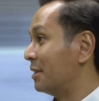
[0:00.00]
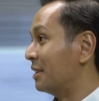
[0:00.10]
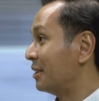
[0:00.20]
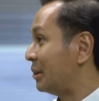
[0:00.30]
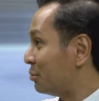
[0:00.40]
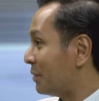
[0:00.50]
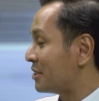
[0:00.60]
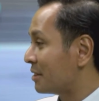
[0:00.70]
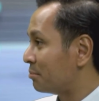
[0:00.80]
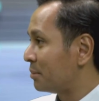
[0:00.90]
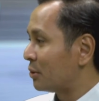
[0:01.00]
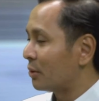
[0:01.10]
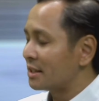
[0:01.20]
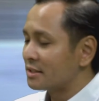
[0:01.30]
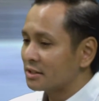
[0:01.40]
You mentioned
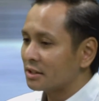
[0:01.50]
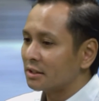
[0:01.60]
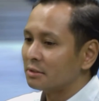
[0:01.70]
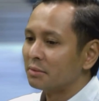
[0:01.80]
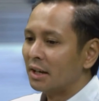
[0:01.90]
POS system,